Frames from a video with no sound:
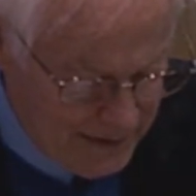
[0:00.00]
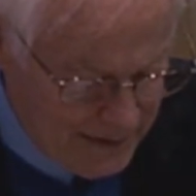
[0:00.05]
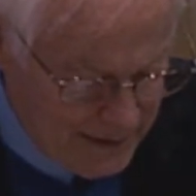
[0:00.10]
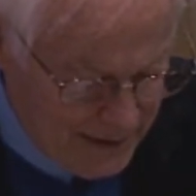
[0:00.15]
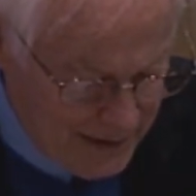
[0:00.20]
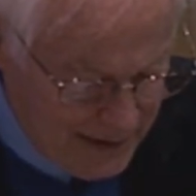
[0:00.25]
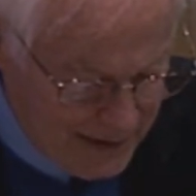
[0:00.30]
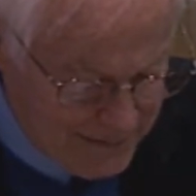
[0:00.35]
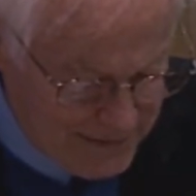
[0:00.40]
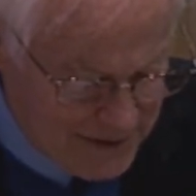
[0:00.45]

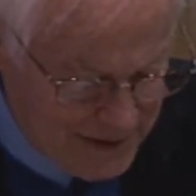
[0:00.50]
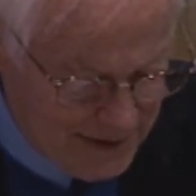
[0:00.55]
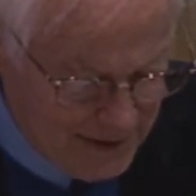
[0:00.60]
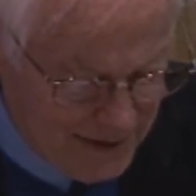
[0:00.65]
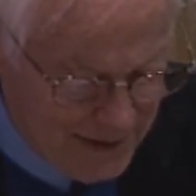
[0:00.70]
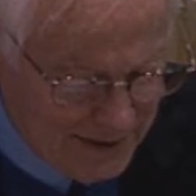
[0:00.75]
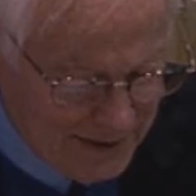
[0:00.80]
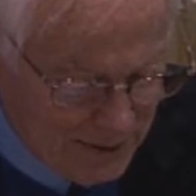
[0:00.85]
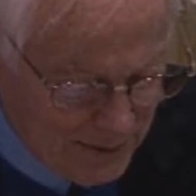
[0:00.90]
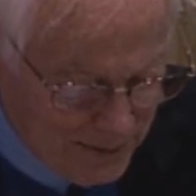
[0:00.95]
Absent
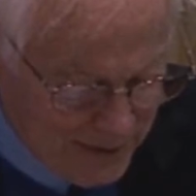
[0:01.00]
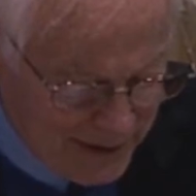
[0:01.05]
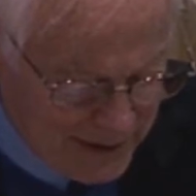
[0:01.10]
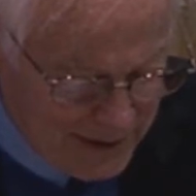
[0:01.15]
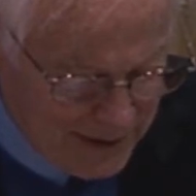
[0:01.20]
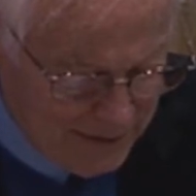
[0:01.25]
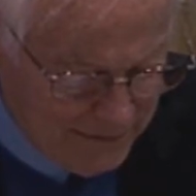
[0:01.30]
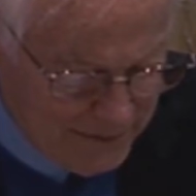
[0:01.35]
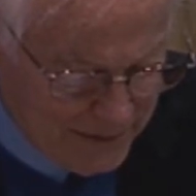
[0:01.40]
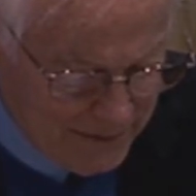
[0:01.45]
a
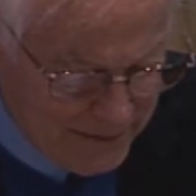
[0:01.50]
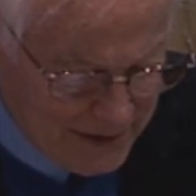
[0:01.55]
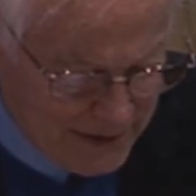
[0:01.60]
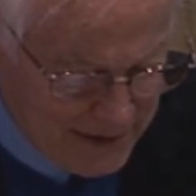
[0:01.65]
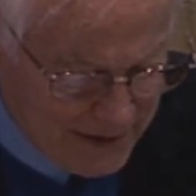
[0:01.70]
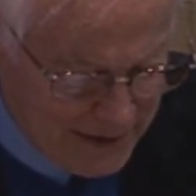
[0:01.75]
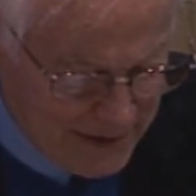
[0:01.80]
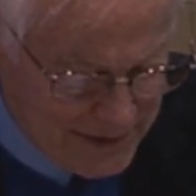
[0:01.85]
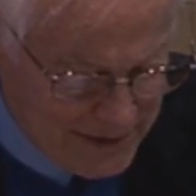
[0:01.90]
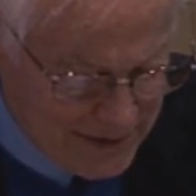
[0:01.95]
directive from the
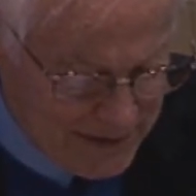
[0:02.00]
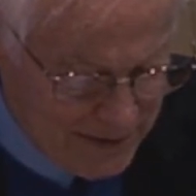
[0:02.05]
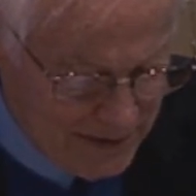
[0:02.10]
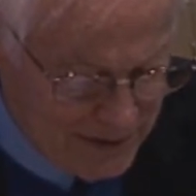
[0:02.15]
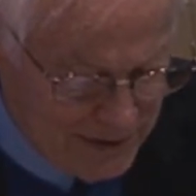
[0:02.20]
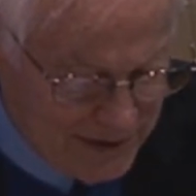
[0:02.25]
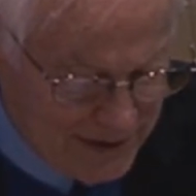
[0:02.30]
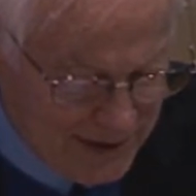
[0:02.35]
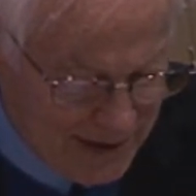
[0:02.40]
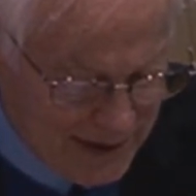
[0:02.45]

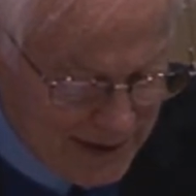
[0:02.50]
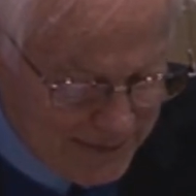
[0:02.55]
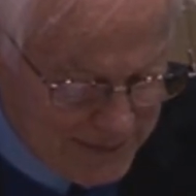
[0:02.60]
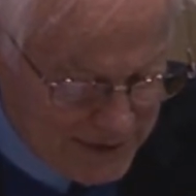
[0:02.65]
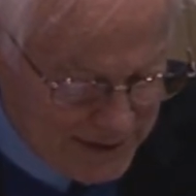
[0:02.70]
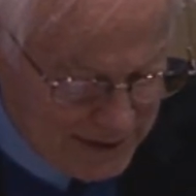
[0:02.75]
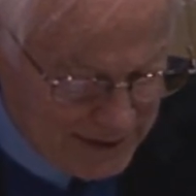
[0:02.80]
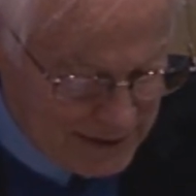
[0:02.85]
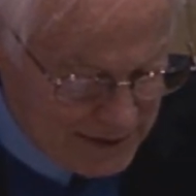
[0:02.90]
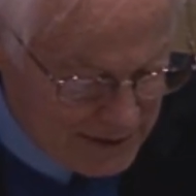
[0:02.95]
Constitution,
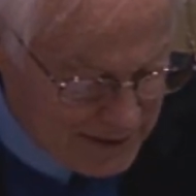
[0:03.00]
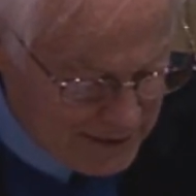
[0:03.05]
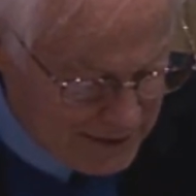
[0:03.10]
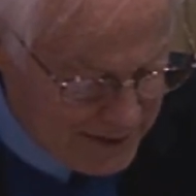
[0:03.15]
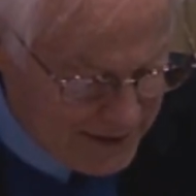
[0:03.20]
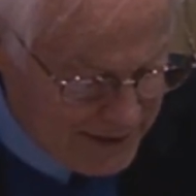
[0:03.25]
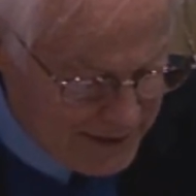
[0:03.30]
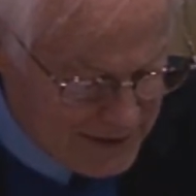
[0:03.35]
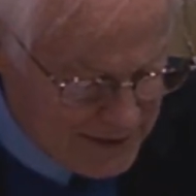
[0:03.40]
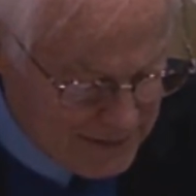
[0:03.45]
absent clearly
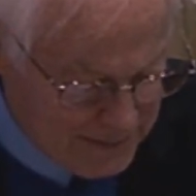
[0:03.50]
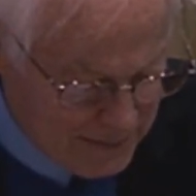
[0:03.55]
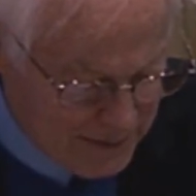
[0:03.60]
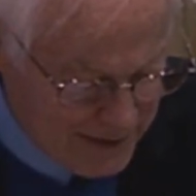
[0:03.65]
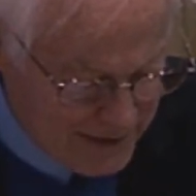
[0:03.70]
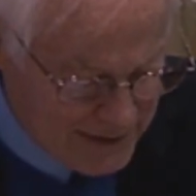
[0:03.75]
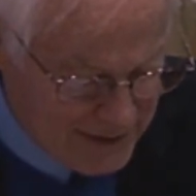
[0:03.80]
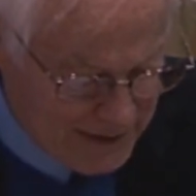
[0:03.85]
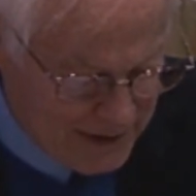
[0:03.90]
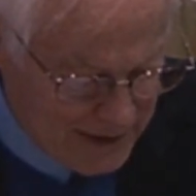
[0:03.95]

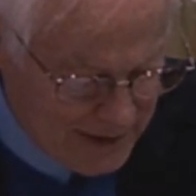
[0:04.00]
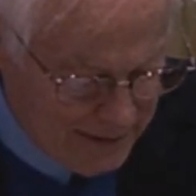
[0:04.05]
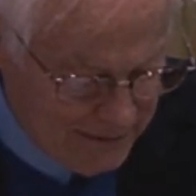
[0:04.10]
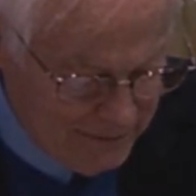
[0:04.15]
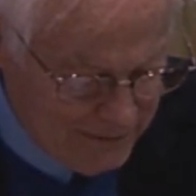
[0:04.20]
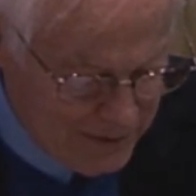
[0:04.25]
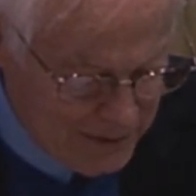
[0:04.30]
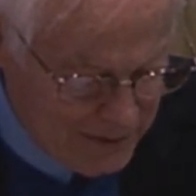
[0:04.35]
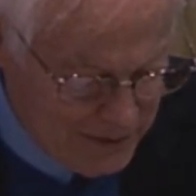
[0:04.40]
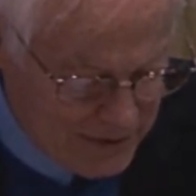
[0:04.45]
expressed
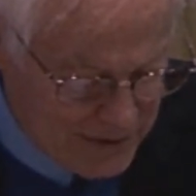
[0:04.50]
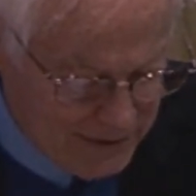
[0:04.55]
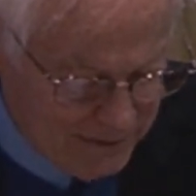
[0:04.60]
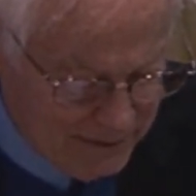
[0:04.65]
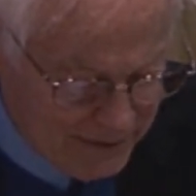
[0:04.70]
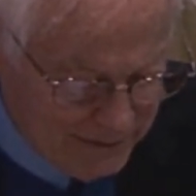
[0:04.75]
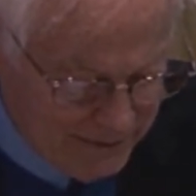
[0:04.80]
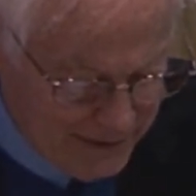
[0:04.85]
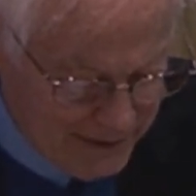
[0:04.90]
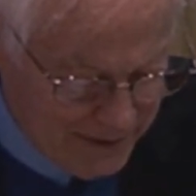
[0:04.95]
views of our
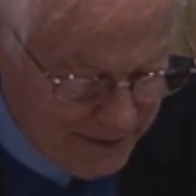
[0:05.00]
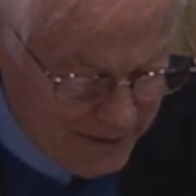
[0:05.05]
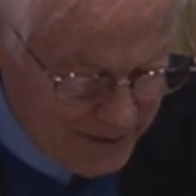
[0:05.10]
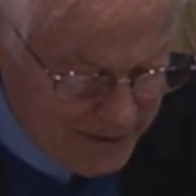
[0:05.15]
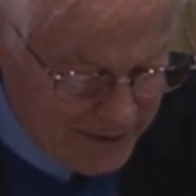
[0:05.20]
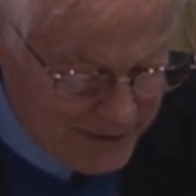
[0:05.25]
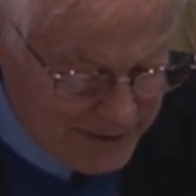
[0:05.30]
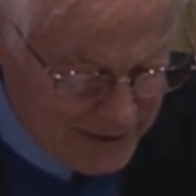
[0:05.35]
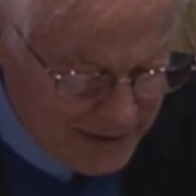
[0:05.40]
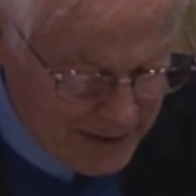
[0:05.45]

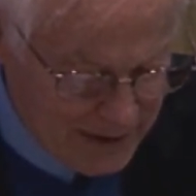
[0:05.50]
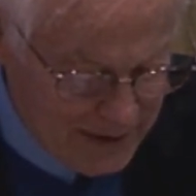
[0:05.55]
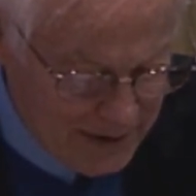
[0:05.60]
founders,